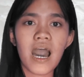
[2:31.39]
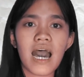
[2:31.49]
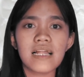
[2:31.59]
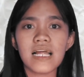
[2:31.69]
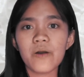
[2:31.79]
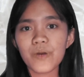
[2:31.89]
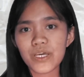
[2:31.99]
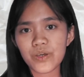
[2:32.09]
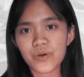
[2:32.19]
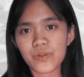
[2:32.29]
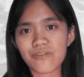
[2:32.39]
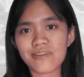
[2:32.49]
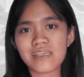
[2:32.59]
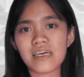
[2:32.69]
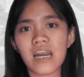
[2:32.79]
allowing you to
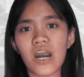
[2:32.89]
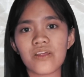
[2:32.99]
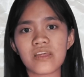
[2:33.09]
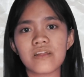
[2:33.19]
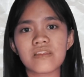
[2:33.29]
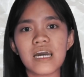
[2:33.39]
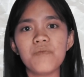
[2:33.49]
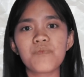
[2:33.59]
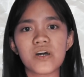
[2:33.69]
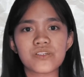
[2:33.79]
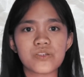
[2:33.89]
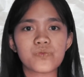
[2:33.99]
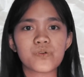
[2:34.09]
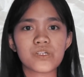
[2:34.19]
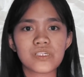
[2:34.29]
see how the entire process
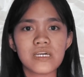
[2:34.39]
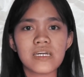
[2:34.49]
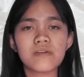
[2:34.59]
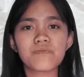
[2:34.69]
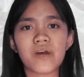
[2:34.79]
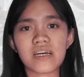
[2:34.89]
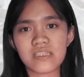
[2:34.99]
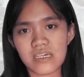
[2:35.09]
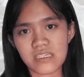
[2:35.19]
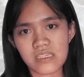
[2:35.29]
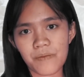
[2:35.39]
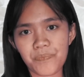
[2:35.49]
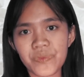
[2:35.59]
works in practice.